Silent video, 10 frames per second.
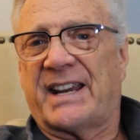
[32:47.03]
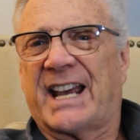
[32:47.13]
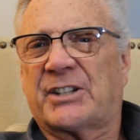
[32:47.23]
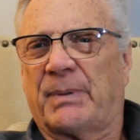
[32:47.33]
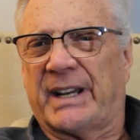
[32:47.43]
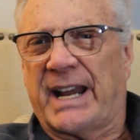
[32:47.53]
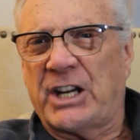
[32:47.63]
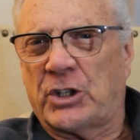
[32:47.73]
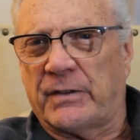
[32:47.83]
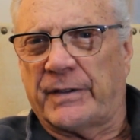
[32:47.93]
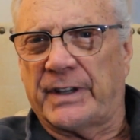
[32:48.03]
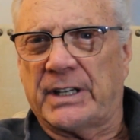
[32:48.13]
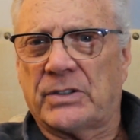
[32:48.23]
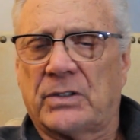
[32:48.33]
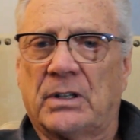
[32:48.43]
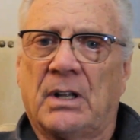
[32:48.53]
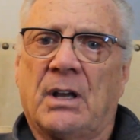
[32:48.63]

explanation for this,